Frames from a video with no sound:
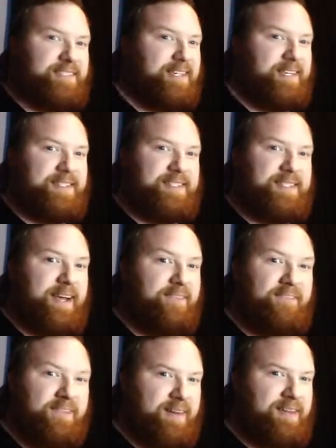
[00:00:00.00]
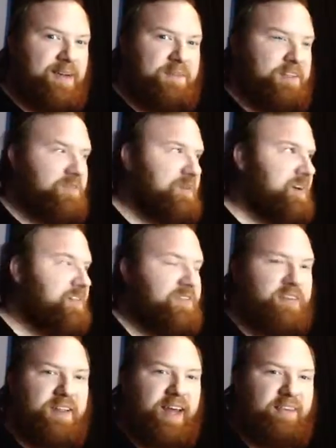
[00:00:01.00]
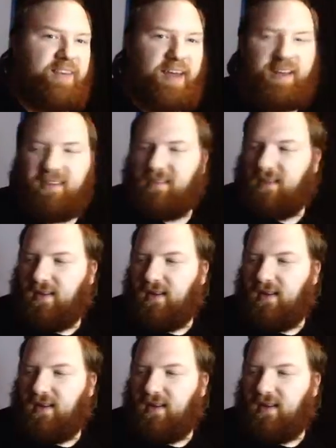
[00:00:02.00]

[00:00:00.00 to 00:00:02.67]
because it fucked up so much for like fans.